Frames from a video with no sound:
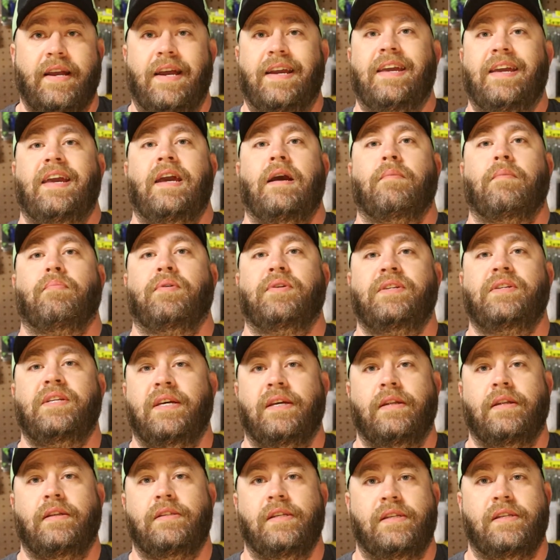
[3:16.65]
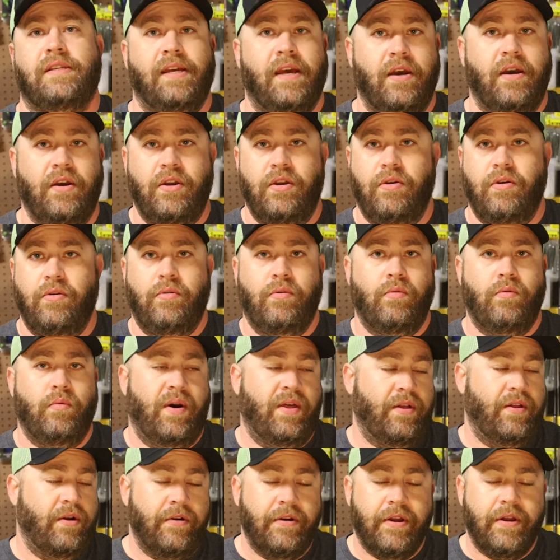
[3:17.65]
I can't pretend to tell you
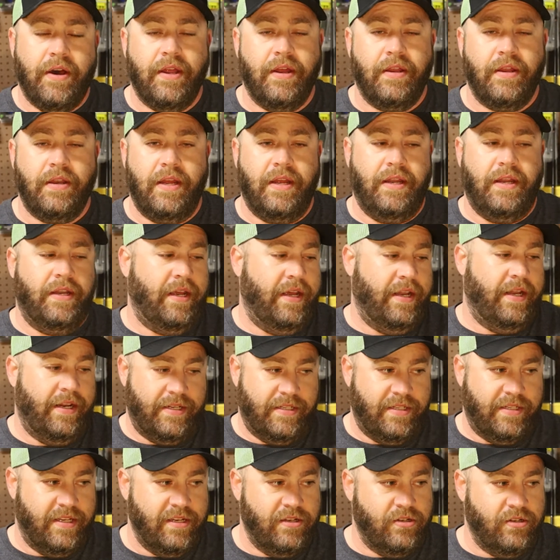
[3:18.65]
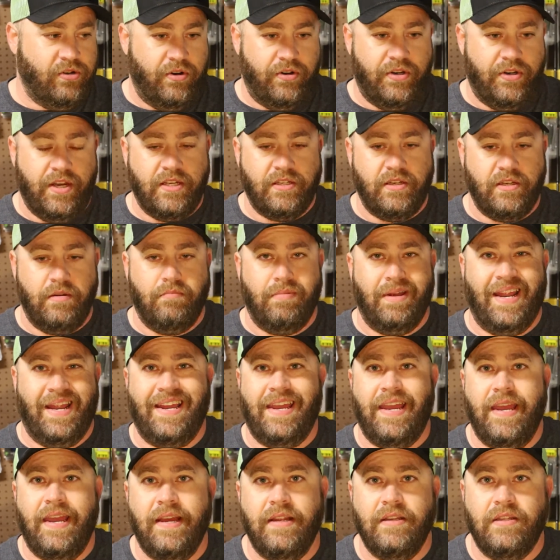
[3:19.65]
whether or not it exists or doesn't, but I
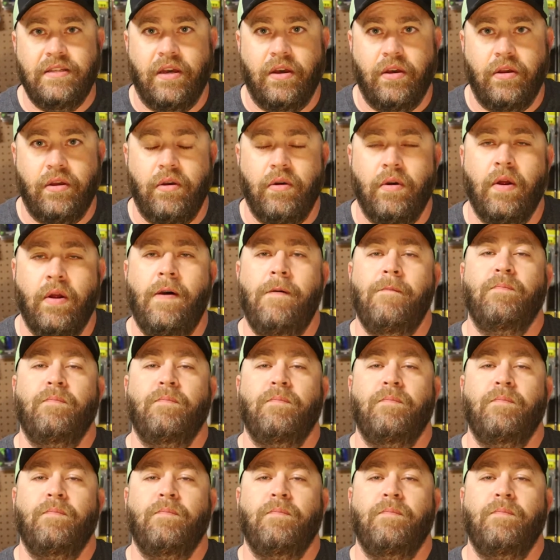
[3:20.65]
can tell you